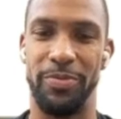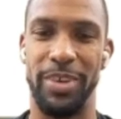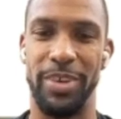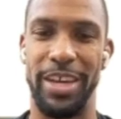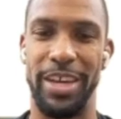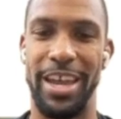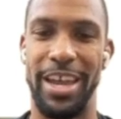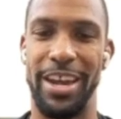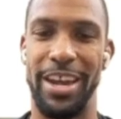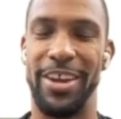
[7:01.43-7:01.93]
we
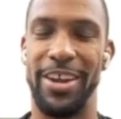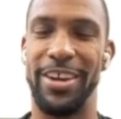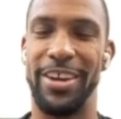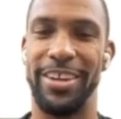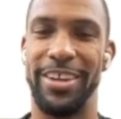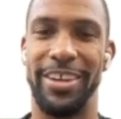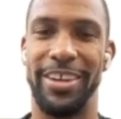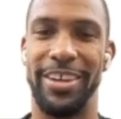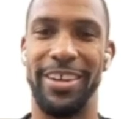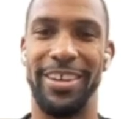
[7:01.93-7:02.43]
got it there
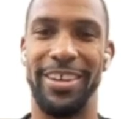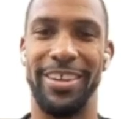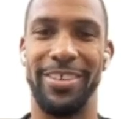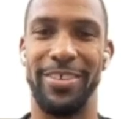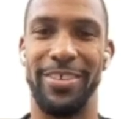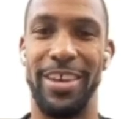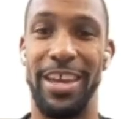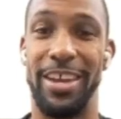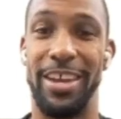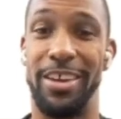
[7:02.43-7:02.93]
good.
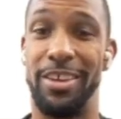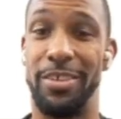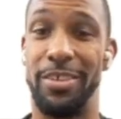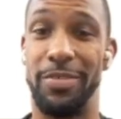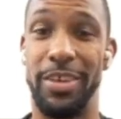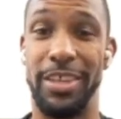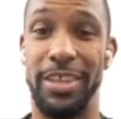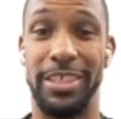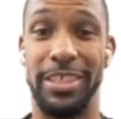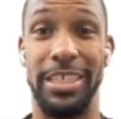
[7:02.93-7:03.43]
We had an
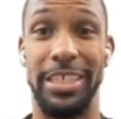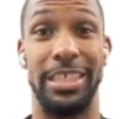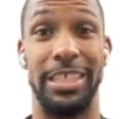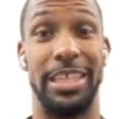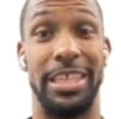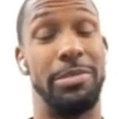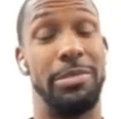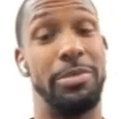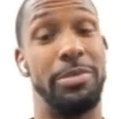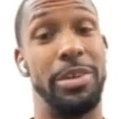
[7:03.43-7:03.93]
undefeated
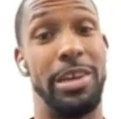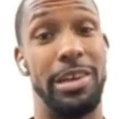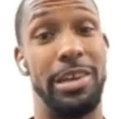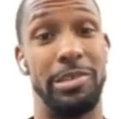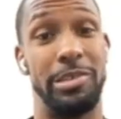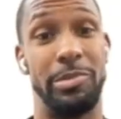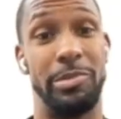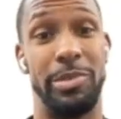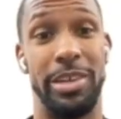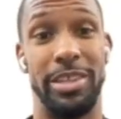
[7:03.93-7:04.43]
season, and we
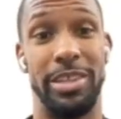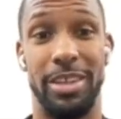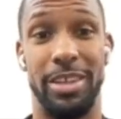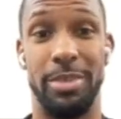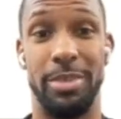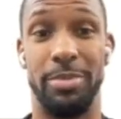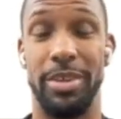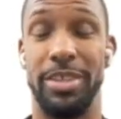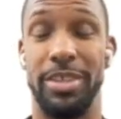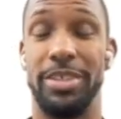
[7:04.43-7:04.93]
also won the
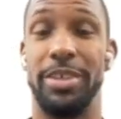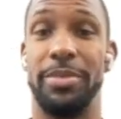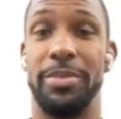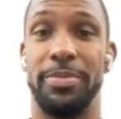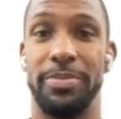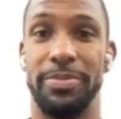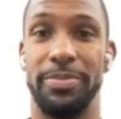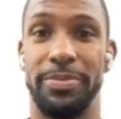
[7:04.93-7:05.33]
championship.